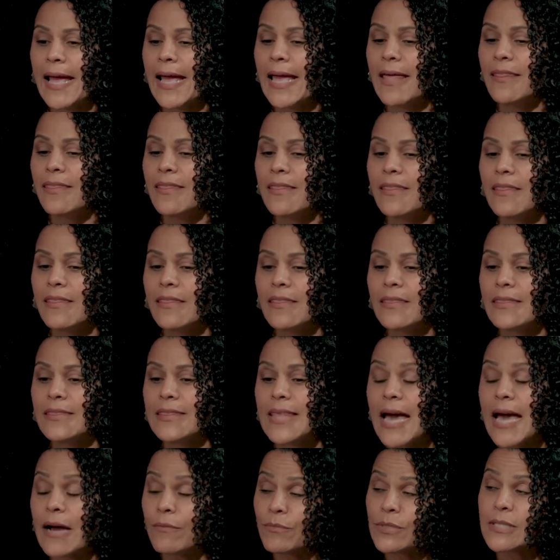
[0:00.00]
and
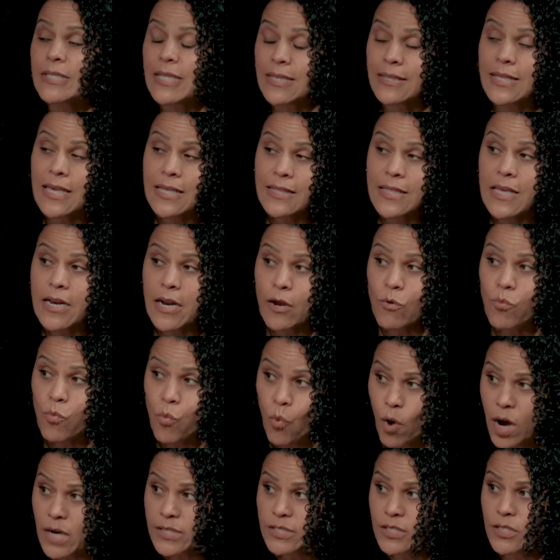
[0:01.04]
that was the thing that I
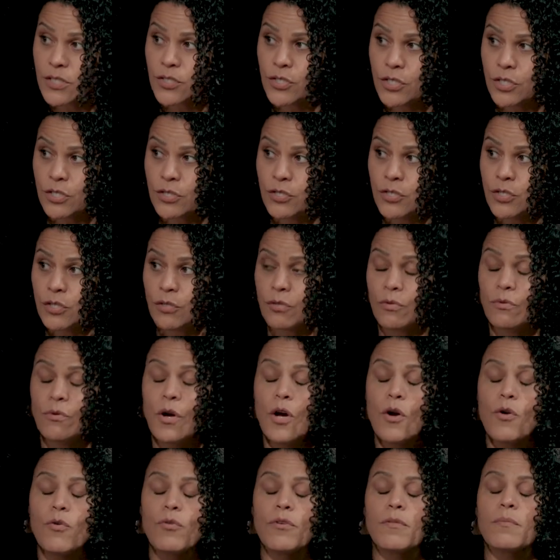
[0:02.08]
wanted to do
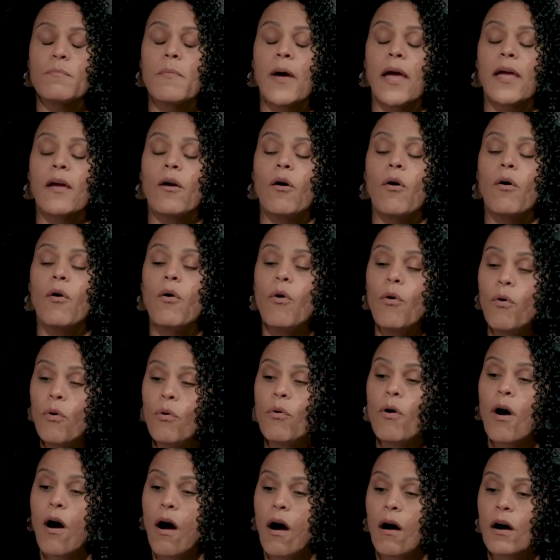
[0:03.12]
with my
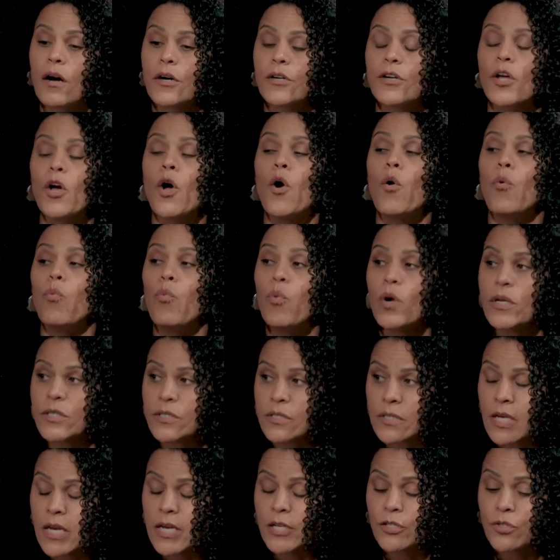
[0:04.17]
whole heart
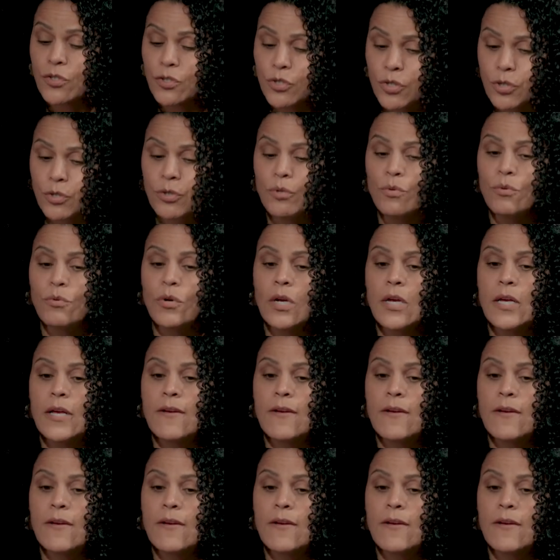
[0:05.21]
was to